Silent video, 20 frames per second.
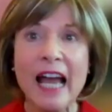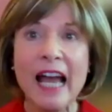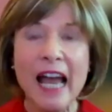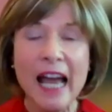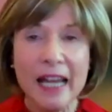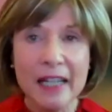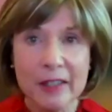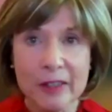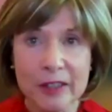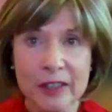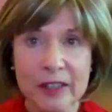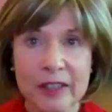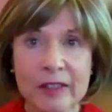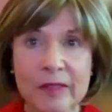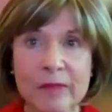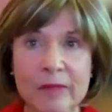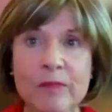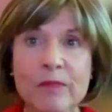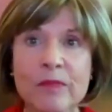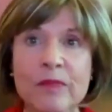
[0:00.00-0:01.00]
anger
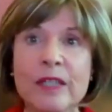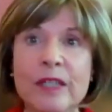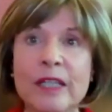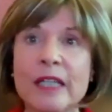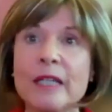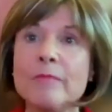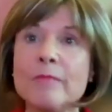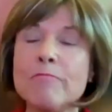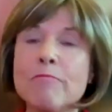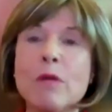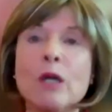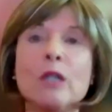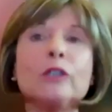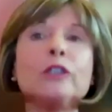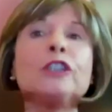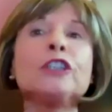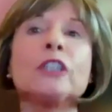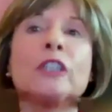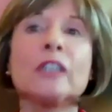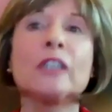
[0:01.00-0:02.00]

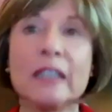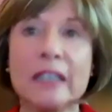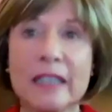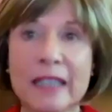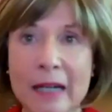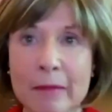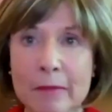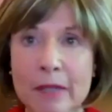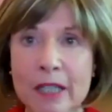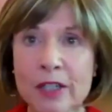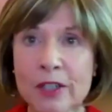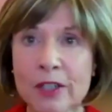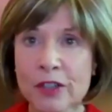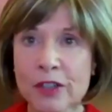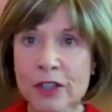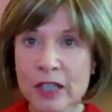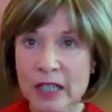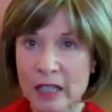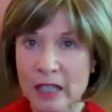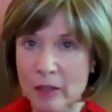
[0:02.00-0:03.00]
emotionally. That means
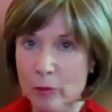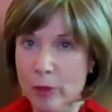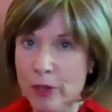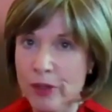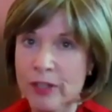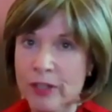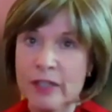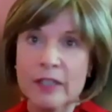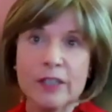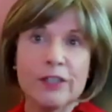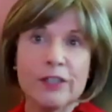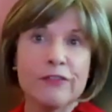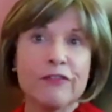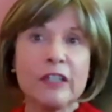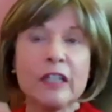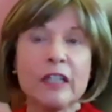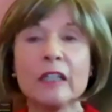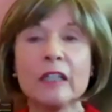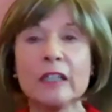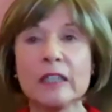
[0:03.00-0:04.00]
within his
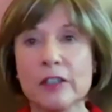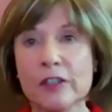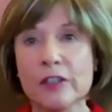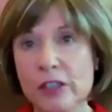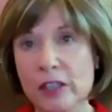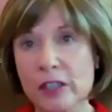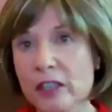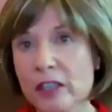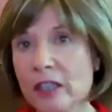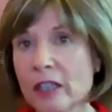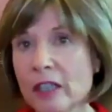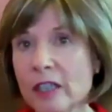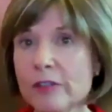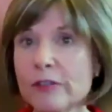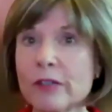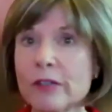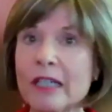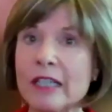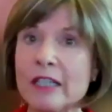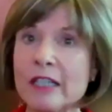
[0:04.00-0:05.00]
feelings, in
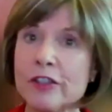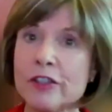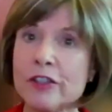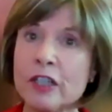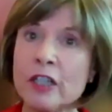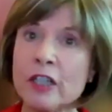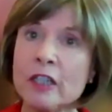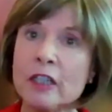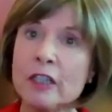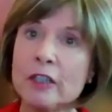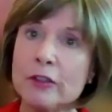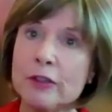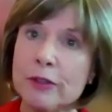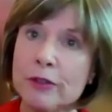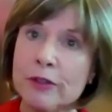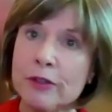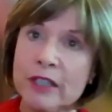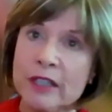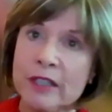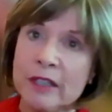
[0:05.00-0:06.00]
contrast to
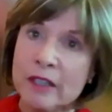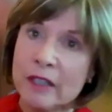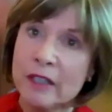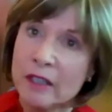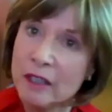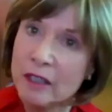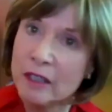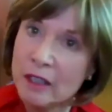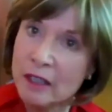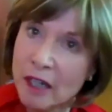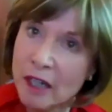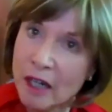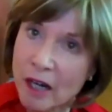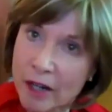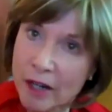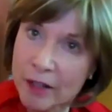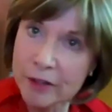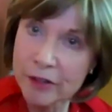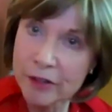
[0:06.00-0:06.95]
the other